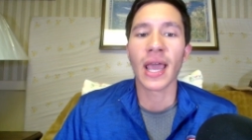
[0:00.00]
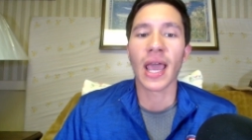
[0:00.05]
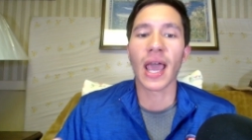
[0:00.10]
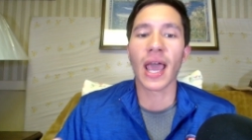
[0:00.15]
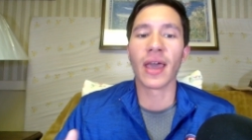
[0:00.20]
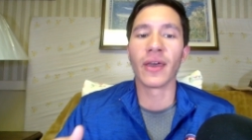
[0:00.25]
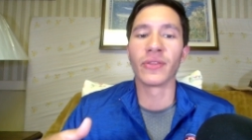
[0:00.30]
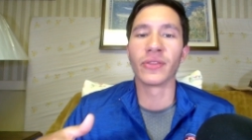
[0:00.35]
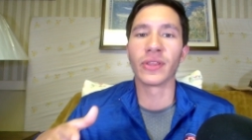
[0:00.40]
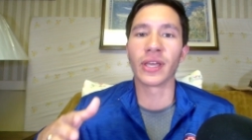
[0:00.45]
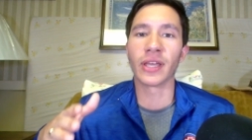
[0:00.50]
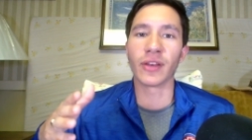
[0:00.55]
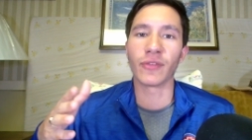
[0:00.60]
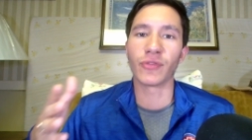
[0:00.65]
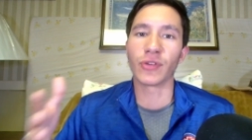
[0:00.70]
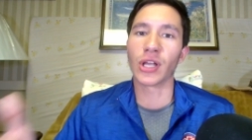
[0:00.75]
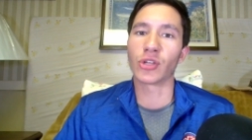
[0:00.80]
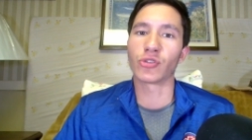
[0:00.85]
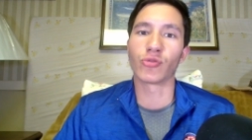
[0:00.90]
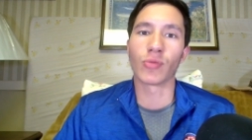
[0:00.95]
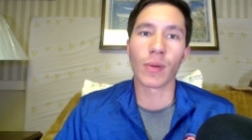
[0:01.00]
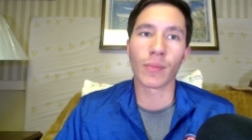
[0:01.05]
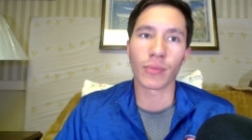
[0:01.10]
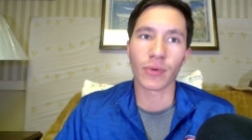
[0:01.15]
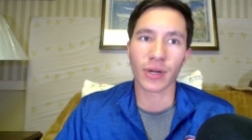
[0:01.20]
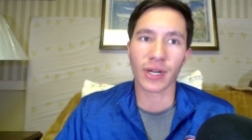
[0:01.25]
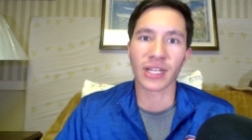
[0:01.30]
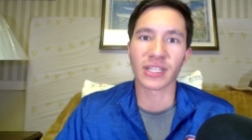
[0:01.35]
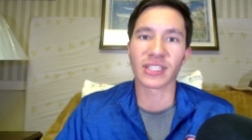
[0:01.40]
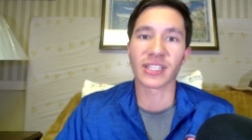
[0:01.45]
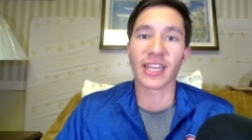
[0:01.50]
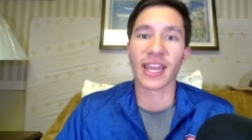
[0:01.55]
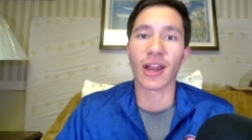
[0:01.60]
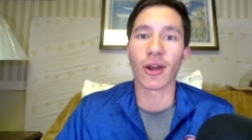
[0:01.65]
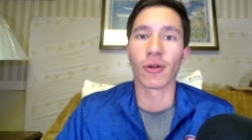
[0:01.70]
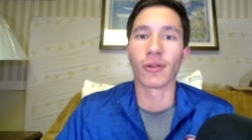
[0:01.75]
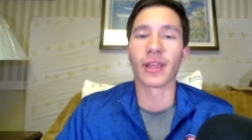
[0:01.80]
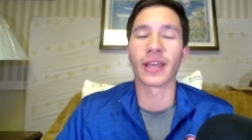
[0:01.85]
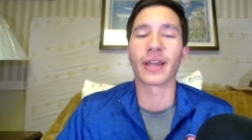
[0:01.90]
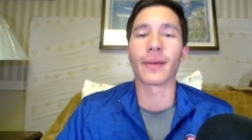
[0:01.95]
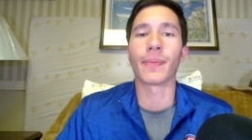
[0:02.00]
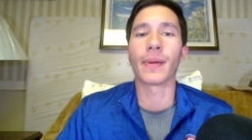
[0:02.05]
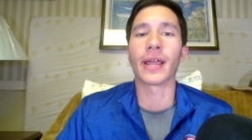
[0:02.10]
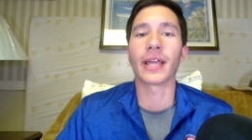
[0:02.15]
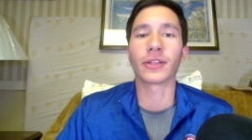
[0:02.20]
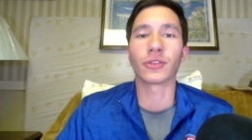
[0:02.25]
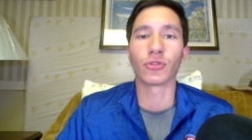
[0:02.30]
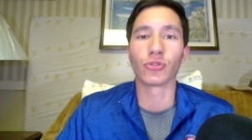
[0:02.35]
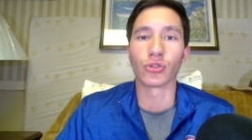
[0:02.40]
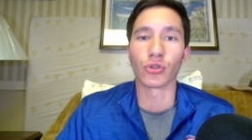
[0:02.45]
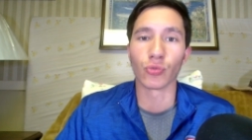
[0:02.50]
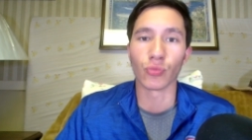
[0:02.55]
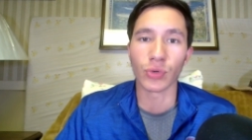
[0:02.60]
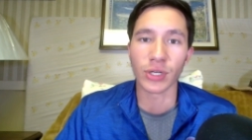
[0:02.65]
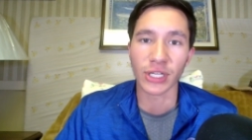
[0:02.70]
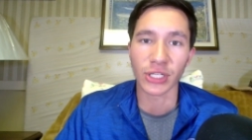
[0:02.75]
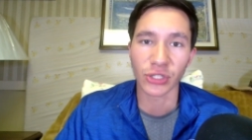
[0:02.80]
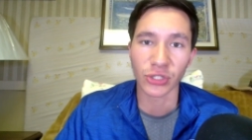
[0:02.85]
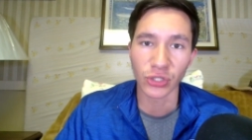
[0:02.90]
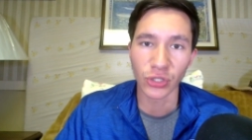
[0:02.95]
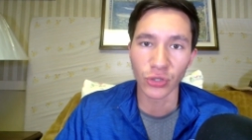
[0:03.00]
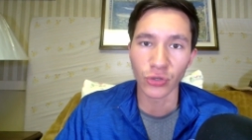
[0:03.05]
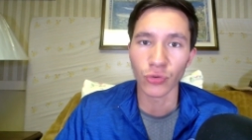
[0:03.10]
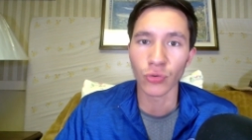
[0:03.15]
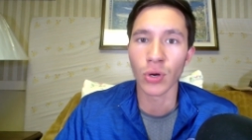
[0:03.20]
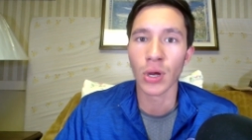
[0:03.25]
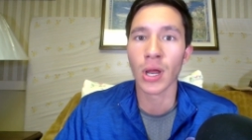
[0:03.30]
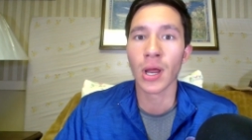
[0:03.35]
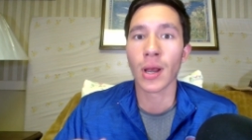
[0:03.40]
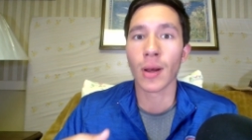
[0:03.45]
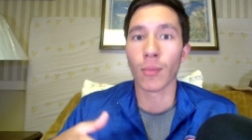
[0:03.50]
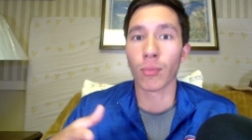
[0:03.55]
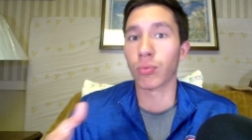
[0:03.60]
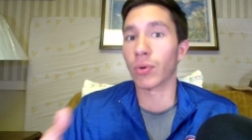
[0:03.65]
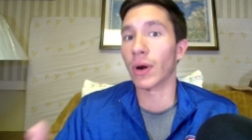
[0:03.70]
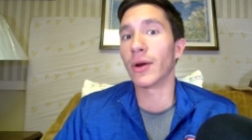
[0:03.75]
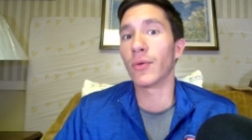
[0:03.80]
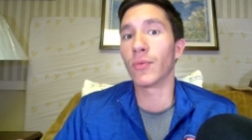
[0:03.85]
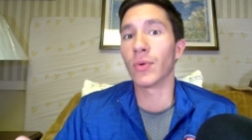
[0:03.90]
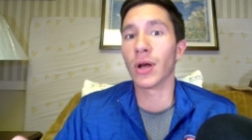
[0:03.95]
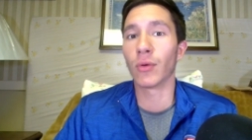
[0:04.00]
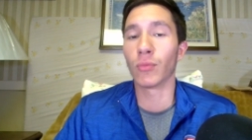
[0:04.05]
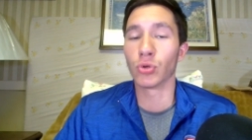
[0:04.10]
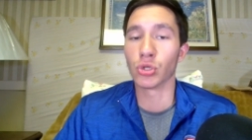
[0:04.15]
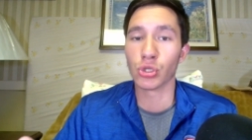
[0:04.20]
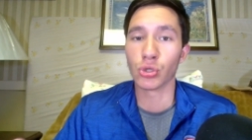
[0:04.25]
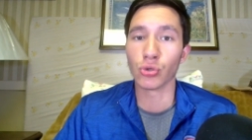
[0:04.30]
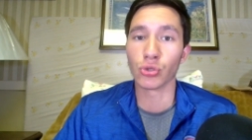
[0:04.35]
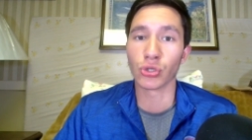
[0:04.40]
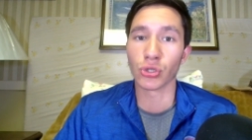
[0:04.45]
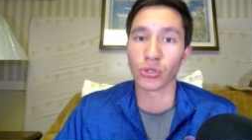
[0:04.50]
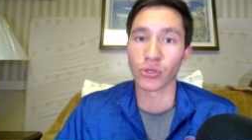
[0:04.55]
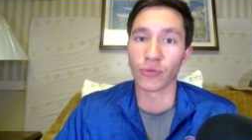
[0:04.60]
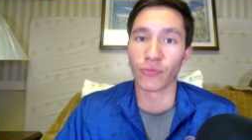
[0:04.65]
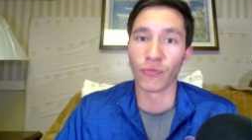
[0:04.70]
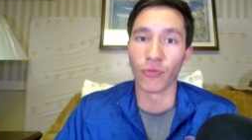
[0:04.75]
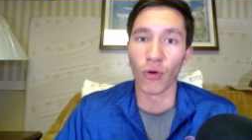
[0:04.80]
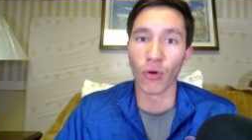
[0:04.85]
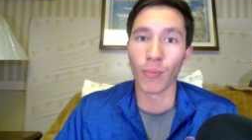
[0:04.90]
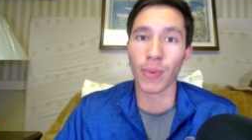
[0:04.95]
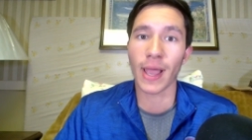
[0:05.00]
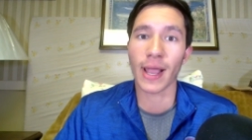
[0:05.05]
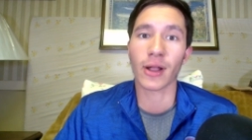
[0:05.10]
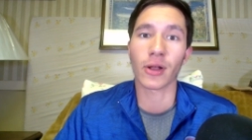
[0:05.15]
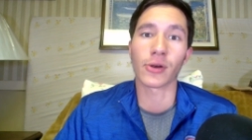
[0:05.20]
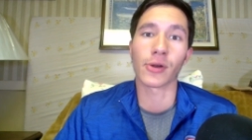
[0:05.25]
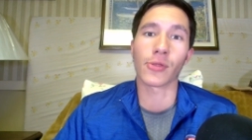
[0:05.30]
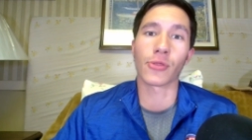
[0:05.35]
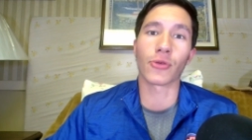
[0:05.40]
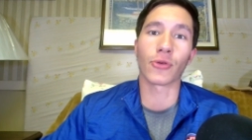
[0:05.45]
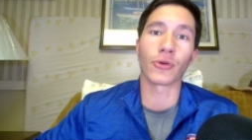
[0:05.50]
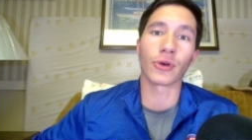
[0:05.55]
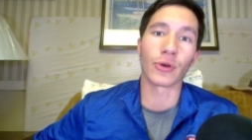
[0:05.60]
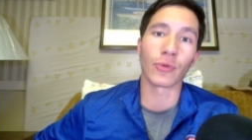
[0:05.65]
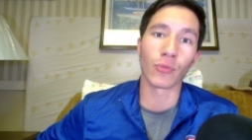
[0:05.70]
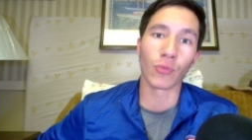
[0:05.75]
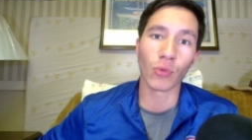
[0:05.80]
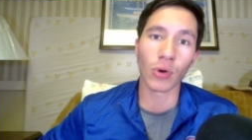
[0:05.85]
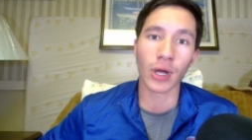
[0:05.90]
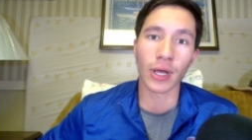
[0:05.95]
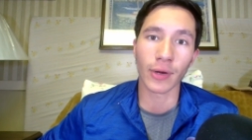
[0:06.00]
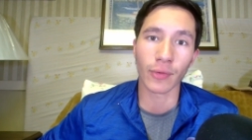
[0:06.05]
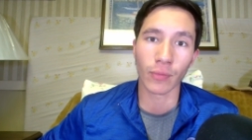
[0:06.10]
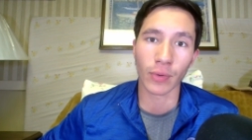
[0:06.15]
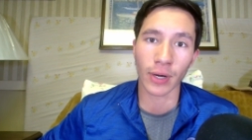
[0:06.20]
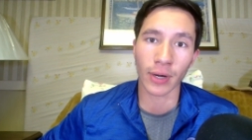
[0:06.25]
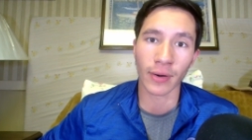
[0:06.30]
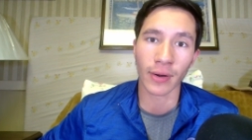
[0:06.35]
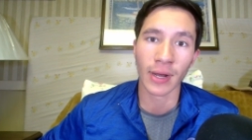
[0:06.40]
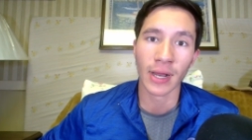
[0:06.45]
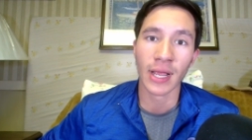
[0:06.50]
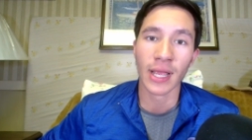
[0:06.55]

And then if you guys remember against the Carolina Panthers in week 2, Brightwell was used as a fullback on a 3rd and 1 where